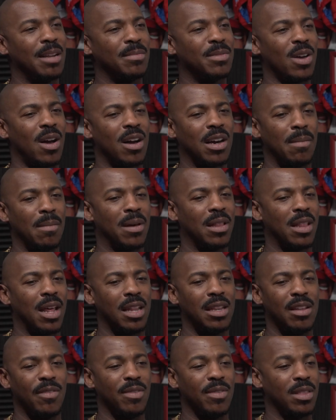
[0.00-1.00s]
up talking about a lot
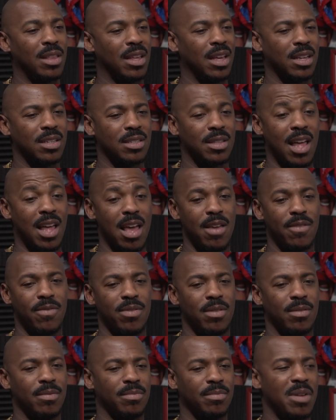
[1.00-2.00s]
of different things, life
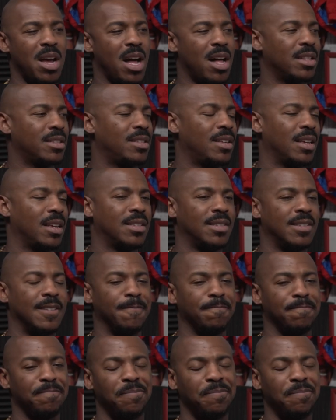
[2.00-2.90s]
and politics,